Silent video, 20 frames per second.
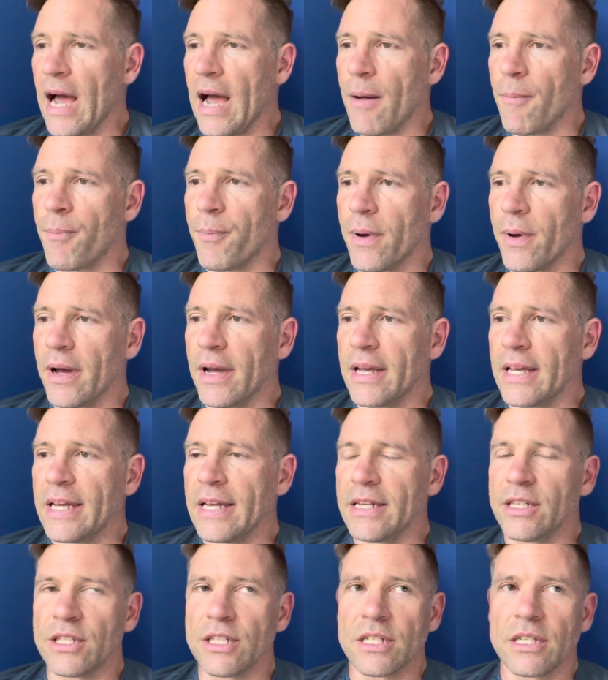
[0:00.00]
But
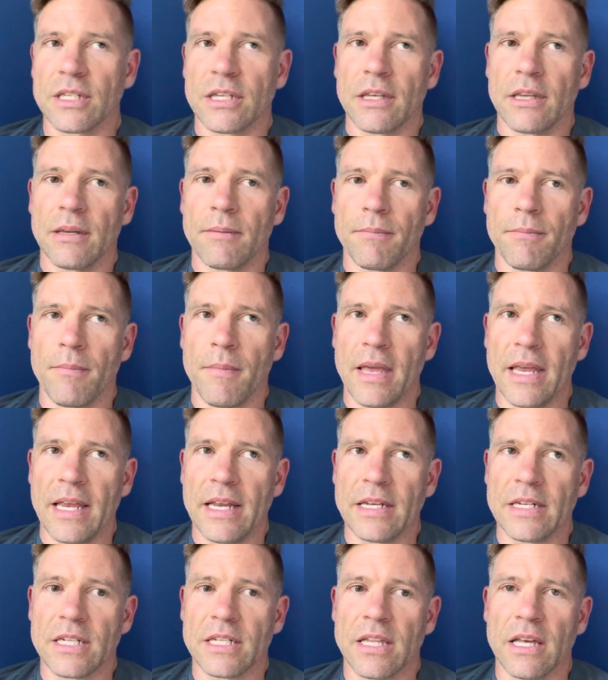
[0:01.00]
it just
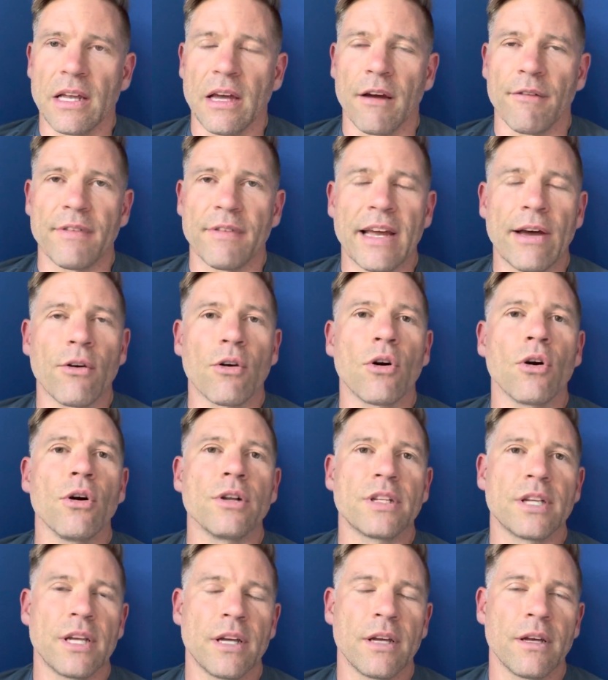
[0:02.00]
means that I've now
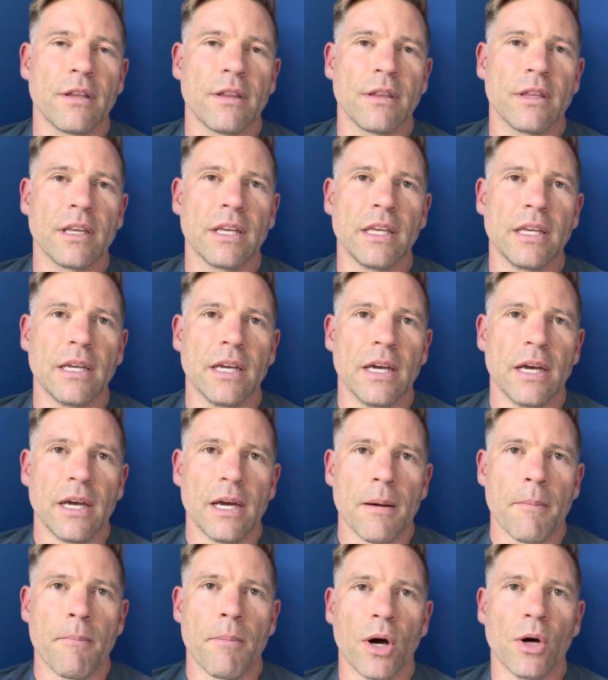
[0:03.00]
got the
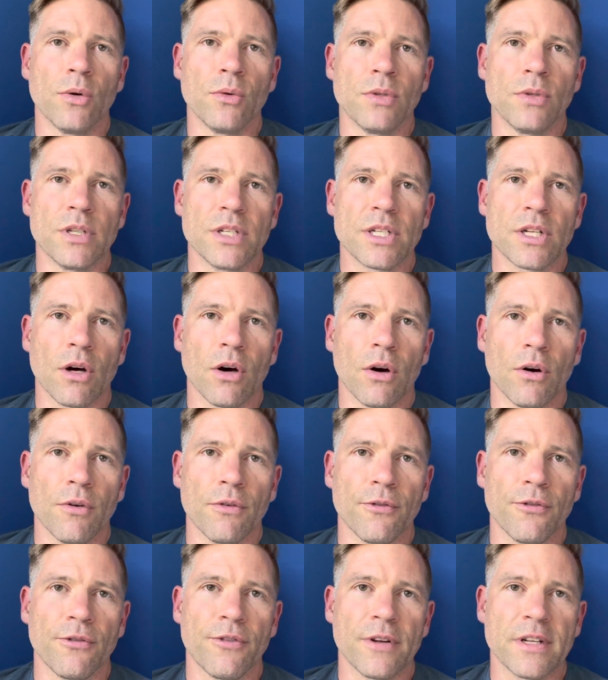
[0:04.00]
bones
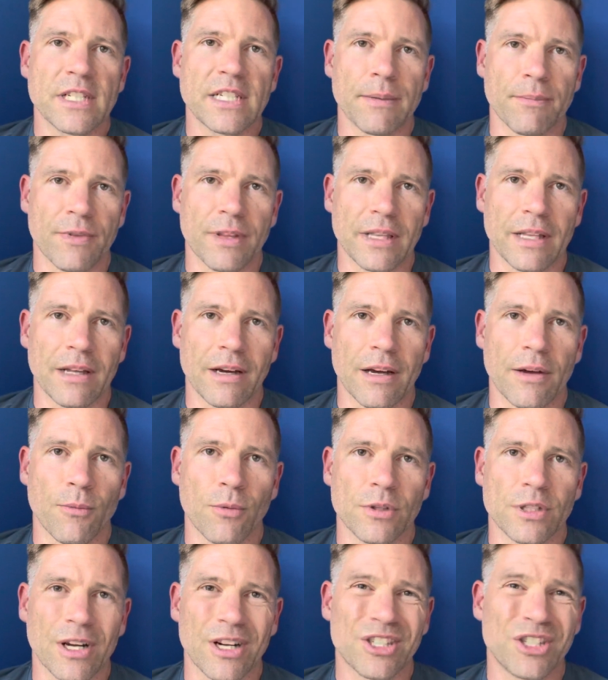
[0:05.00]
of something that I
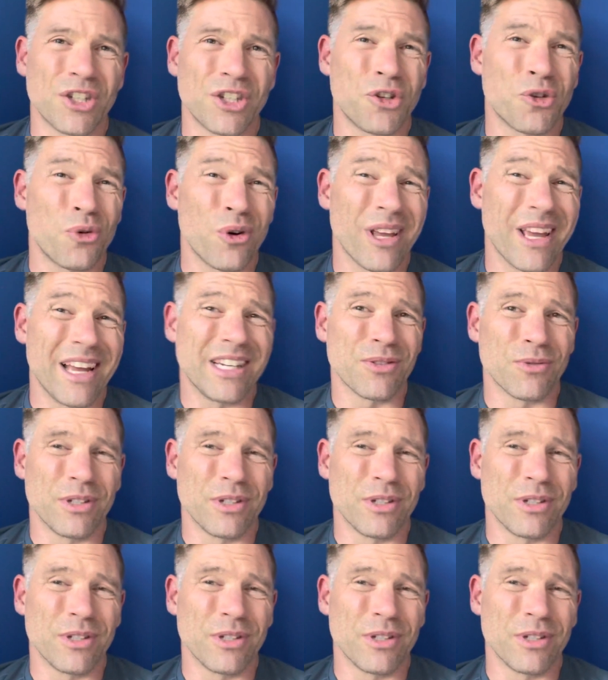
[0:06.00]
want to actually create.